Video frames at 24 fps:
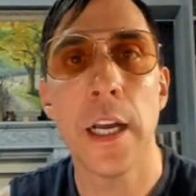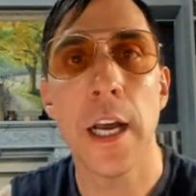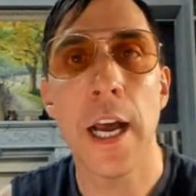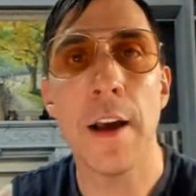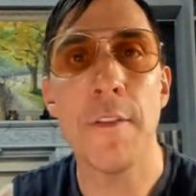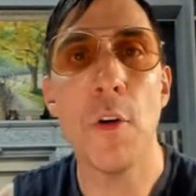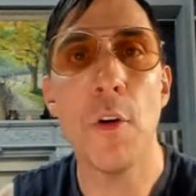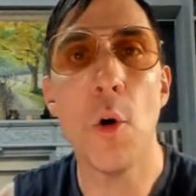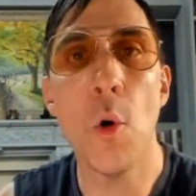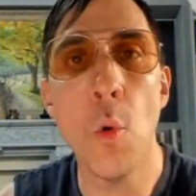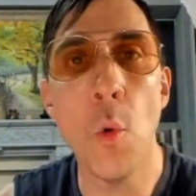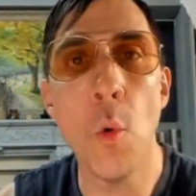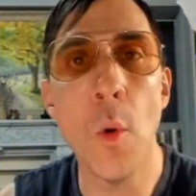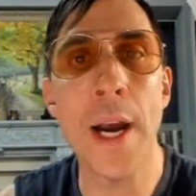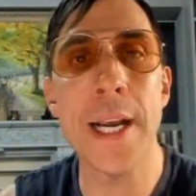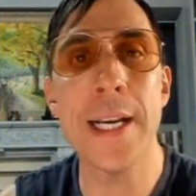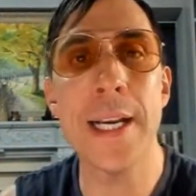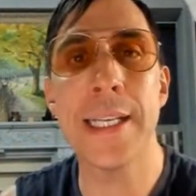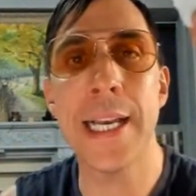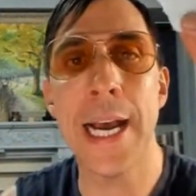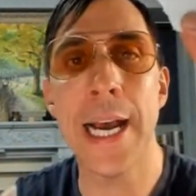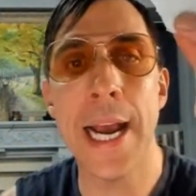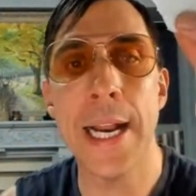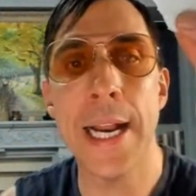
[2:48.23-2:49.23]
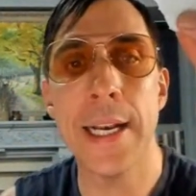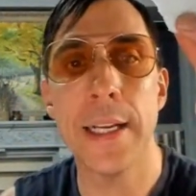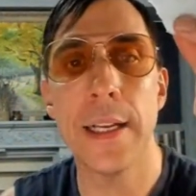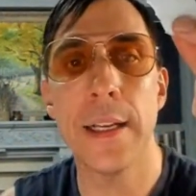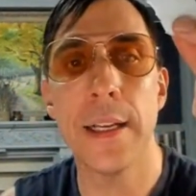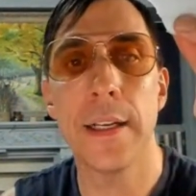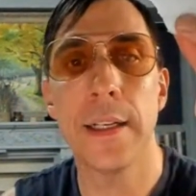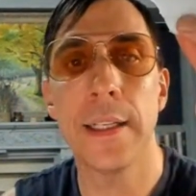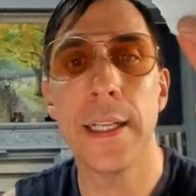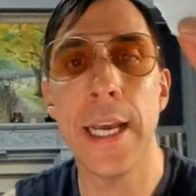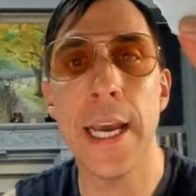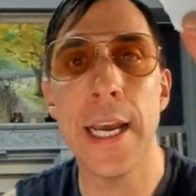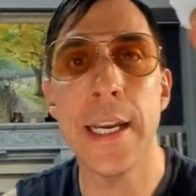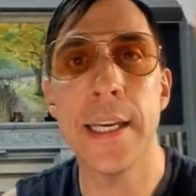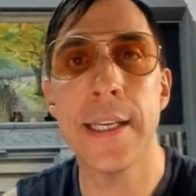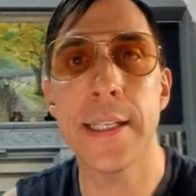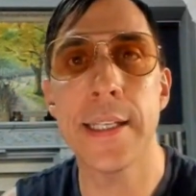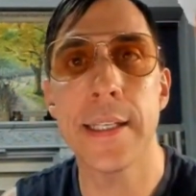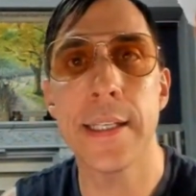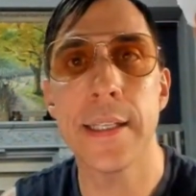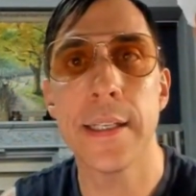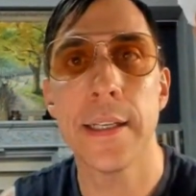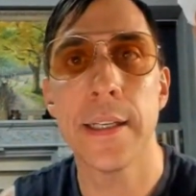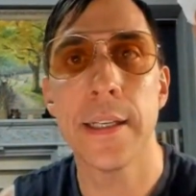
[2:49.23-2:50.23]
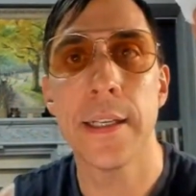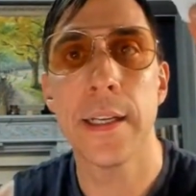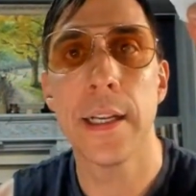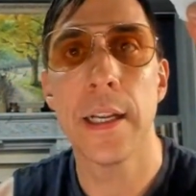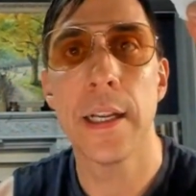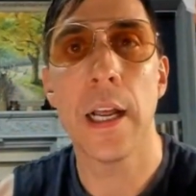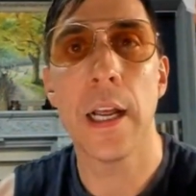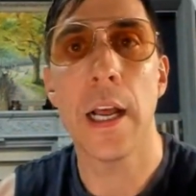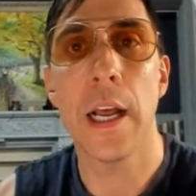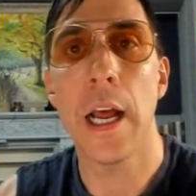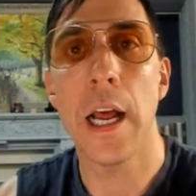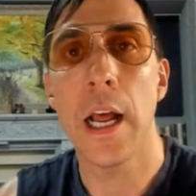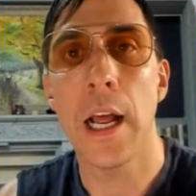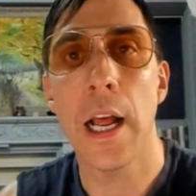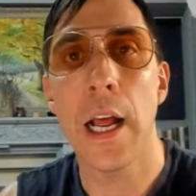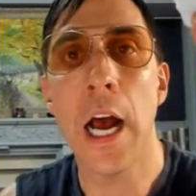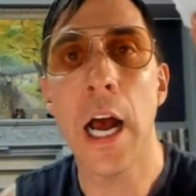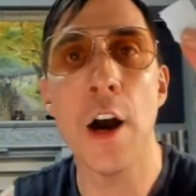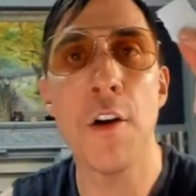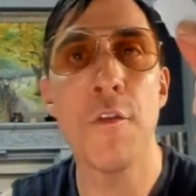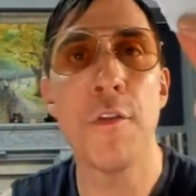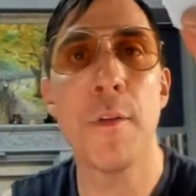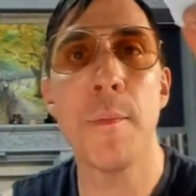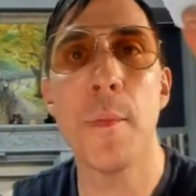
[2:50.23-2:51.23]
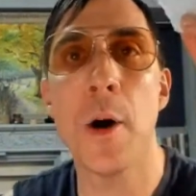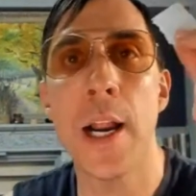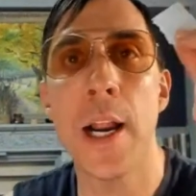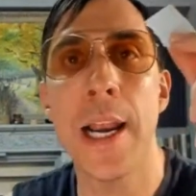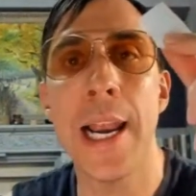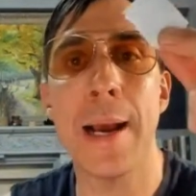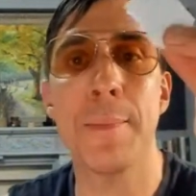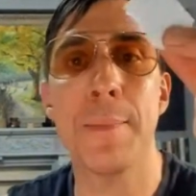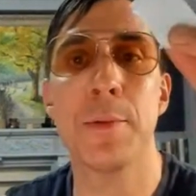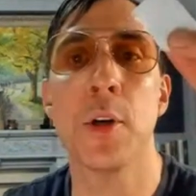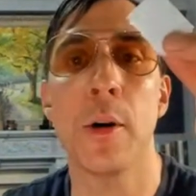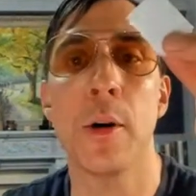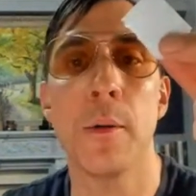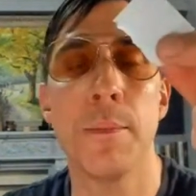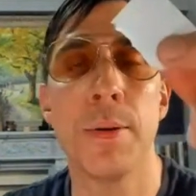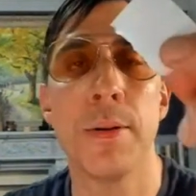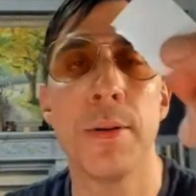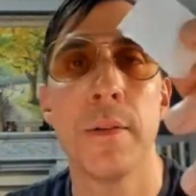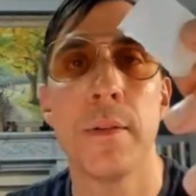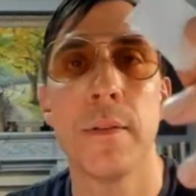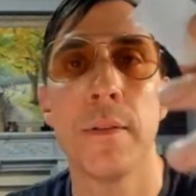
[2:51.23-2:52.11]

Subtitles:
have always had this over my laptop